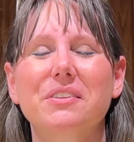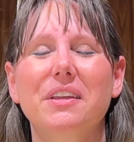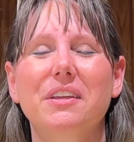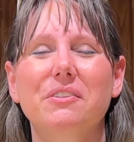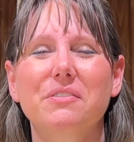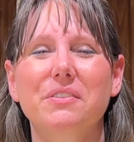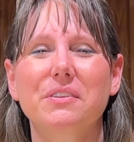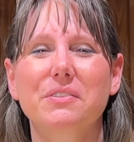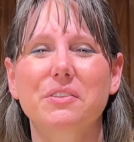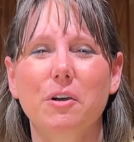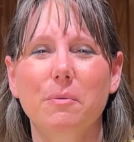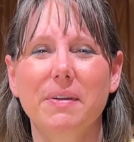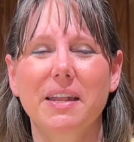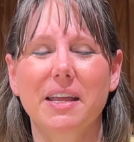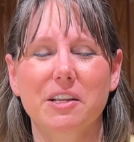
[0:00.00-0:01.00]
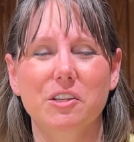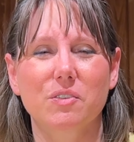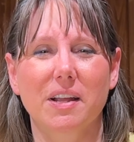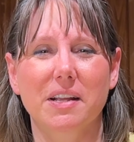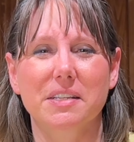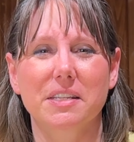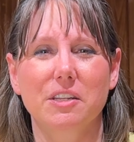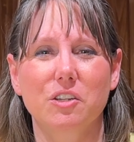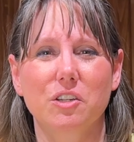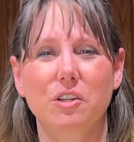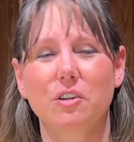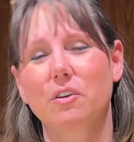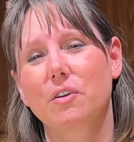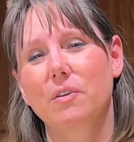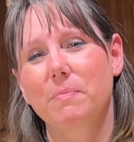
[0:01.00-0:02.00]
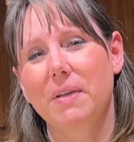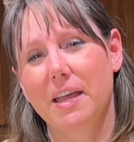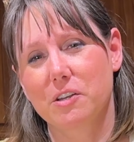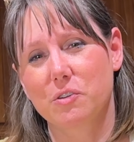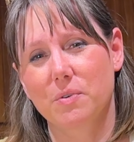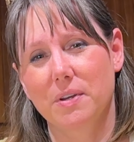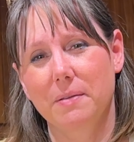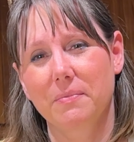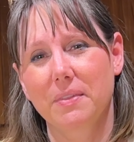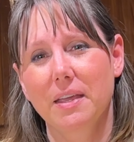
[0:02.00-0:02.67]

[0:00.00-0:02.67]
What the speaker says: introduce homemade extracts into your pantry.